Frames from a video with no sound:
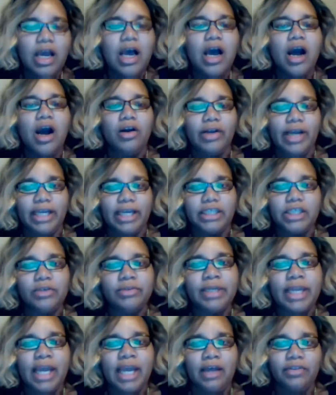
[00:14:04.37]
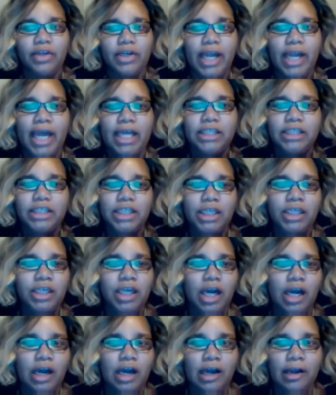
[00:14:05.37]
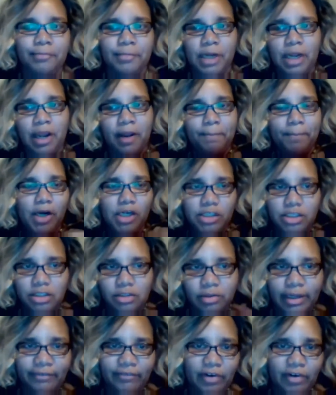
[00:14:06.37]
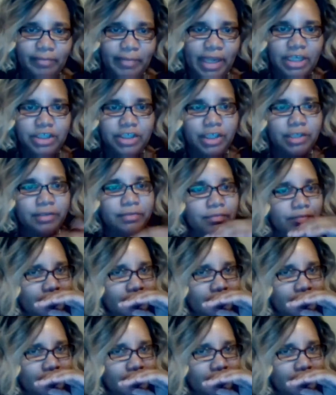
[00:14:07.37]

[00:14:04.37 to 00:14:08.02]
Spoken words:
Okay, so now they're asking personal information,